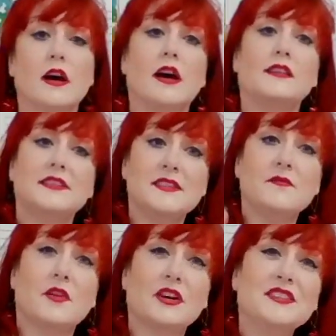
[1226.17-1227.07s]

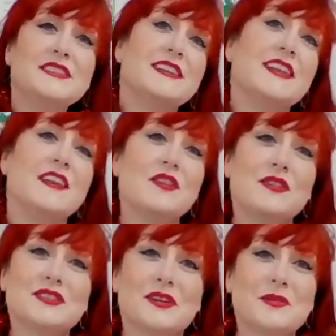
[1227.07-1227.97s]
Listen first, and then you
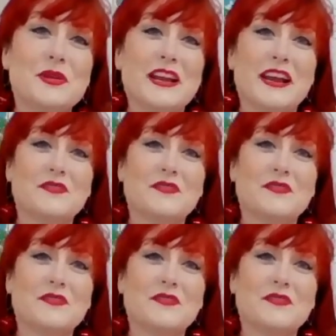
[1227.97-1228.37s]
can start repeating